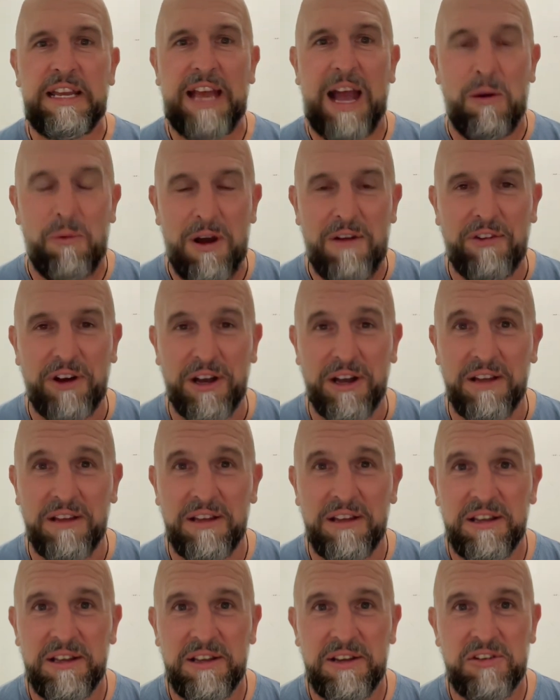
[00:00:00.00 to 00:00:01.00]
However,
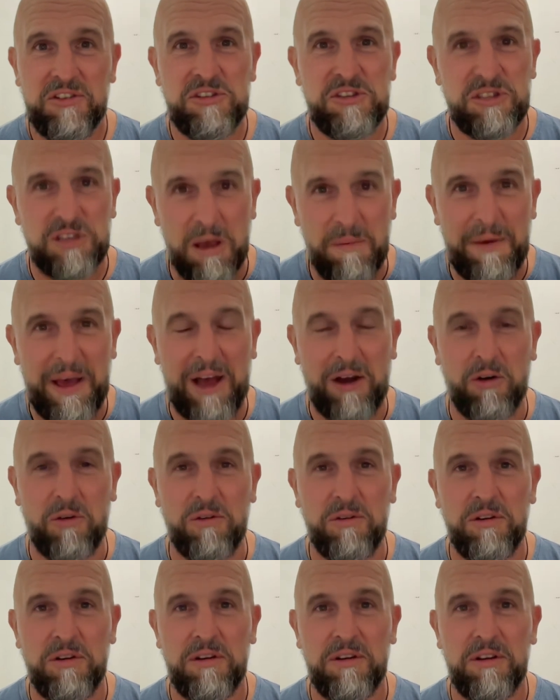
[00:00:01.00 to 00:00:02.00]

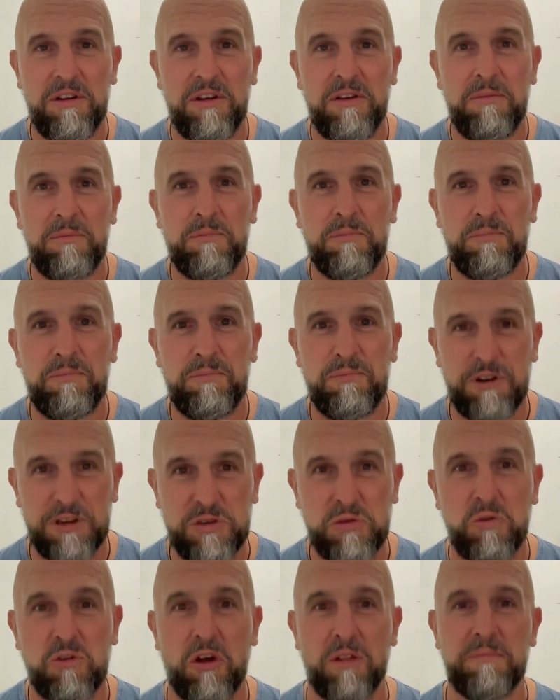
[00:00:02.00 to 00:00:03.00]
somehow,
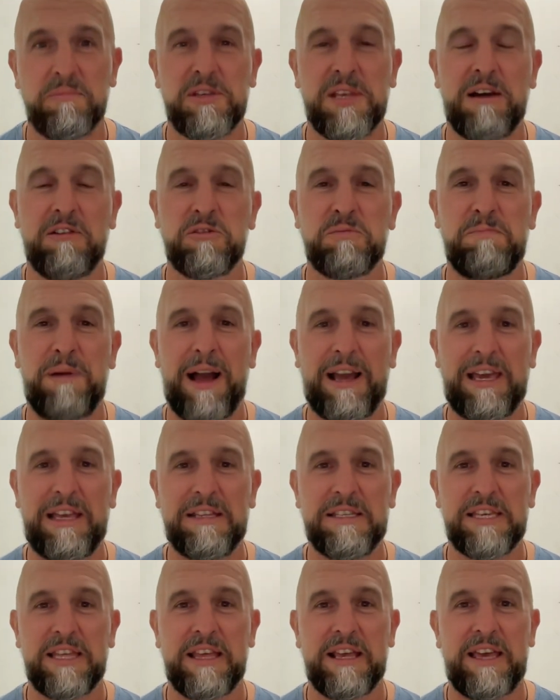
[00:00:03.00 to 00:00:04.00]
Bristol got themselves back
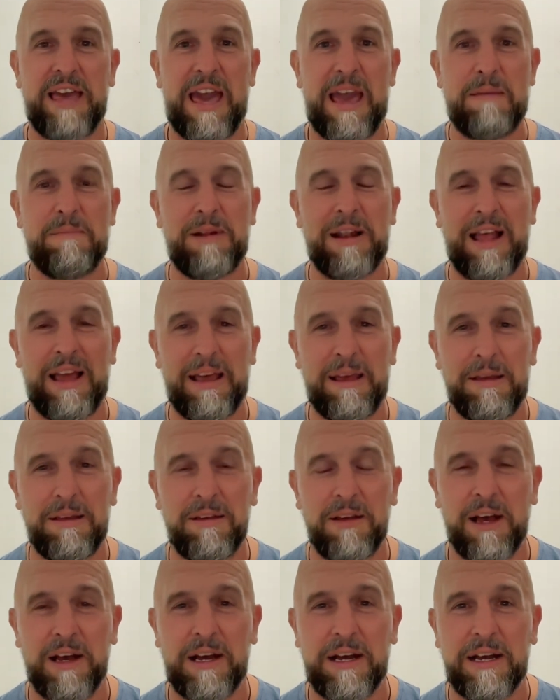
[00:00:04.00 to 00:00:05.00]
into the game.
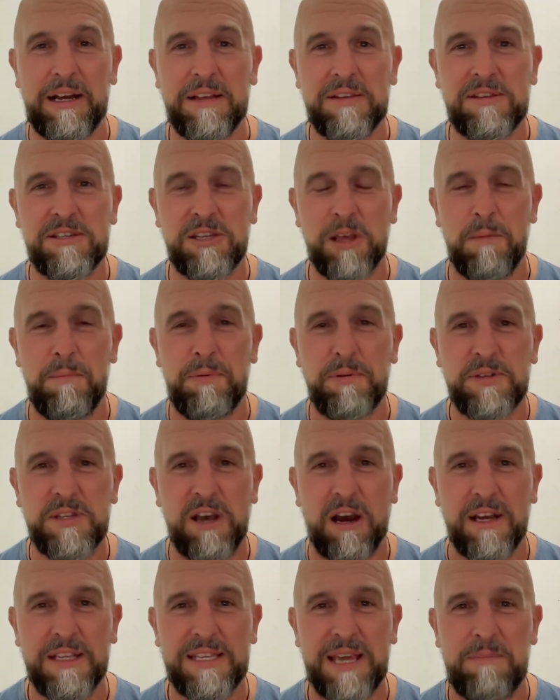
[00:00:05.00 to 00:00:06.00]
Sub
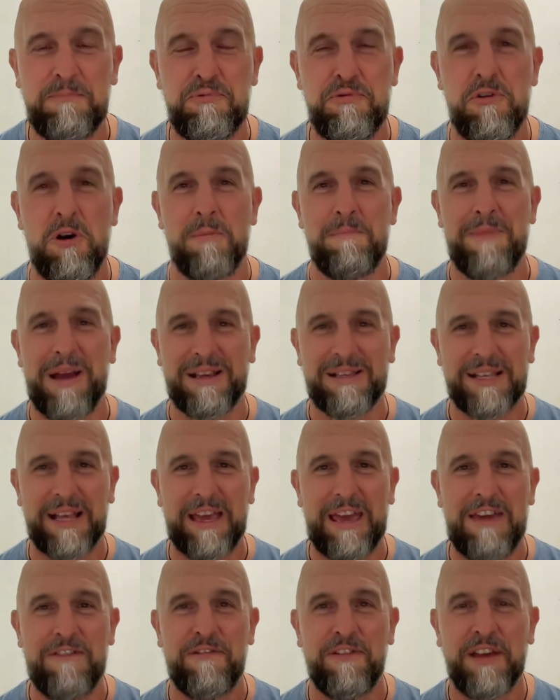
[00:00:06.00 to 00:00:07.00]
tight head prop Max
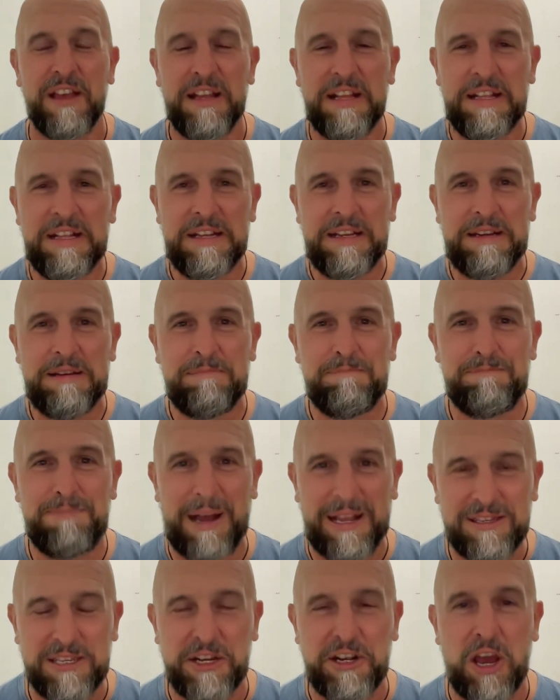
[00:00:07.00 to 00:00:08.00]
Ahif
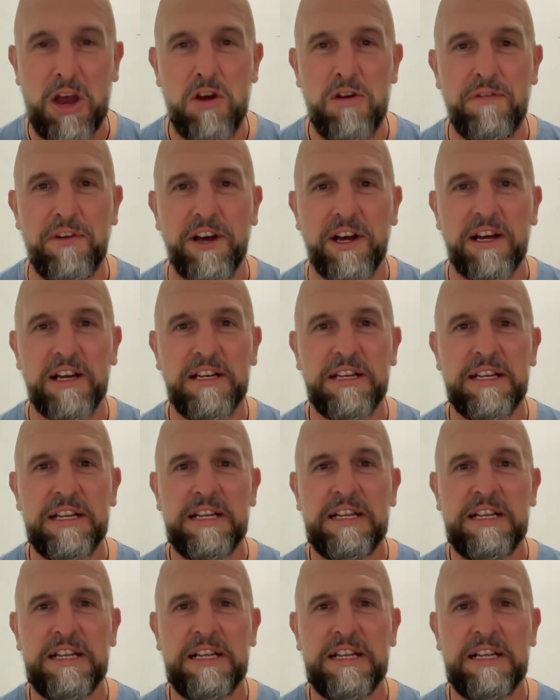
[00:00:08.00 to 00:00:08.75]
battered over.